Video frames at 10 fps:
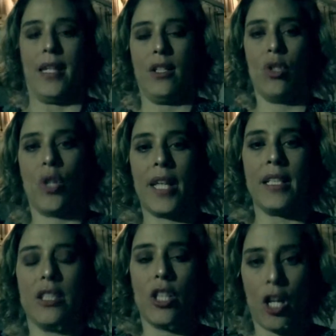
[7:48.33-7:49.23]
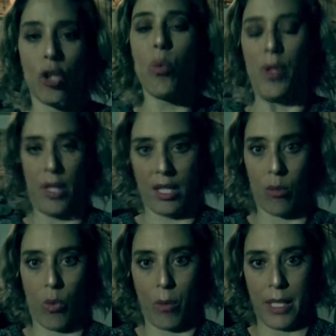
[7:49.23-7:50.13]
to get in touch with this
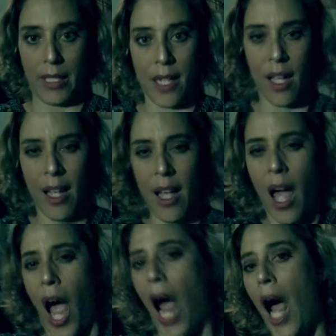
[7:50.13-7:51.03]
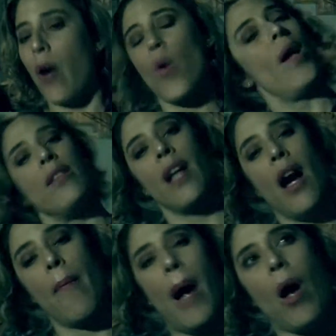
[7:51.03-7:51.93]
woman.
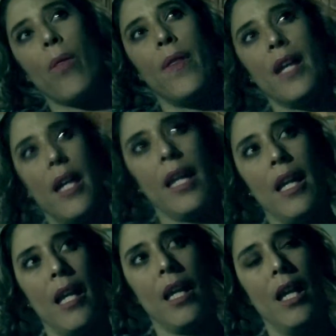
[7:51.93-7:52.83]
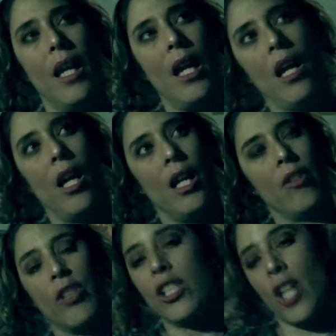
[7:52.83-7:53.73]
About the
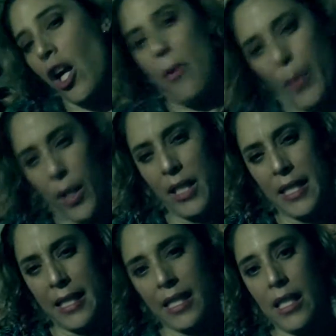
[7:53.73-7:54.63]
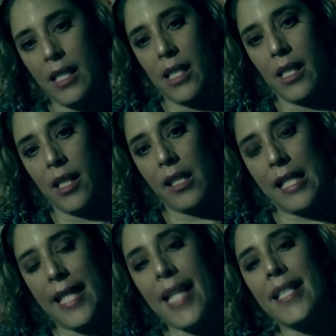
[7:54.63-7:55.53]
return policy,
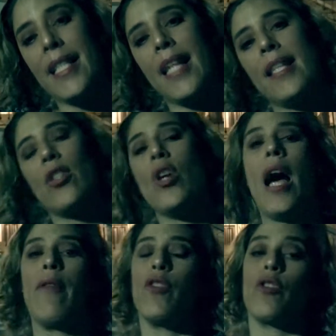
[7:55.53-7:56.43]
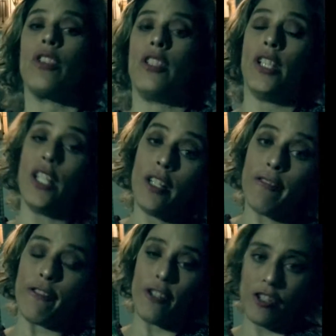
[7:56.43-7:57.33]
they said that you have to return
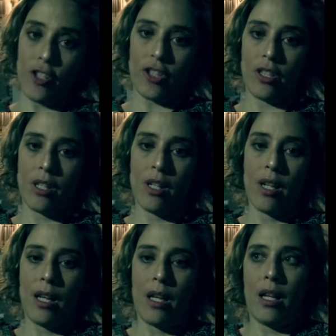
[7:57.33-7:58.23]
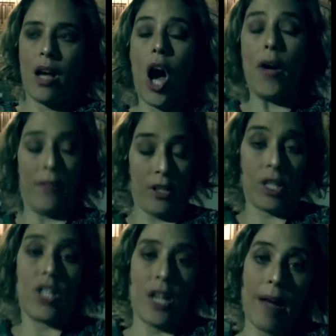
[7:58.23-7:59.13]
first.
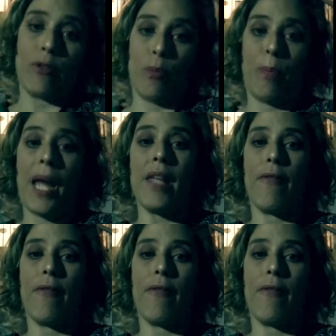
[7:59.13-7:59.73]
Obviously, you have to pay